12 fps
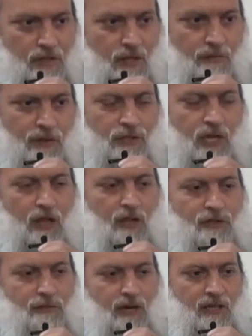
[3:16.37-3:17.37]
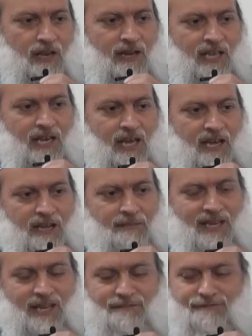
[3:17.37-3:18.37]
Because Allah subhanahu wa ta'ala cannot
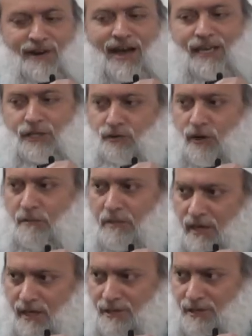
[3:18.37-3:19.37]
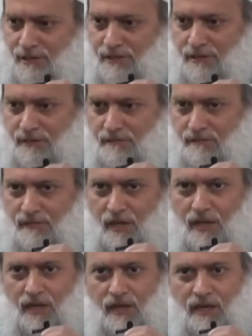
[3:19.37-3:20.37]
be confined to a place.
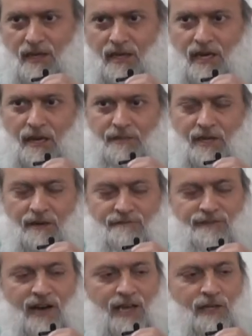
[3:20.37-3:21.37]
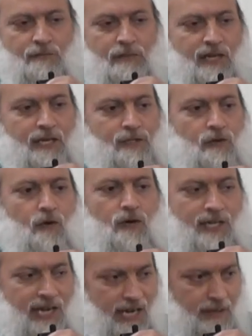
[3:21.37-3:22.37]
He cannot be confined to place or
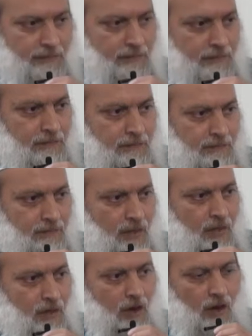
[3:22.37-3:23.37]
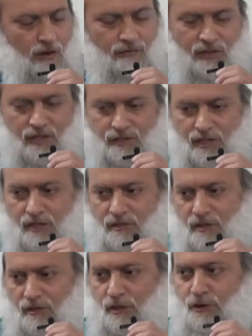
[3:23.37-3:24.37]
time. All of these
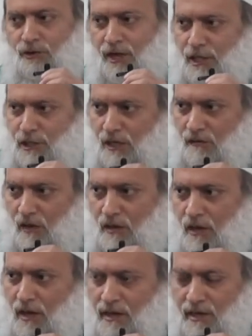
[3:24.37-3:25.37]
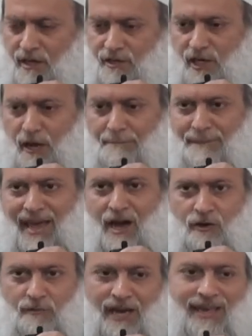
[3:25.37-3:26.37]
things are the creation of Allah, and He is not
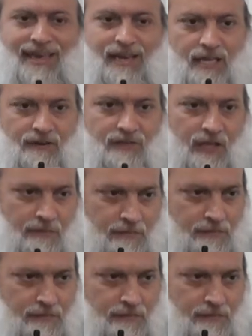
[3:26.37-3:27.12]
bound by any of them.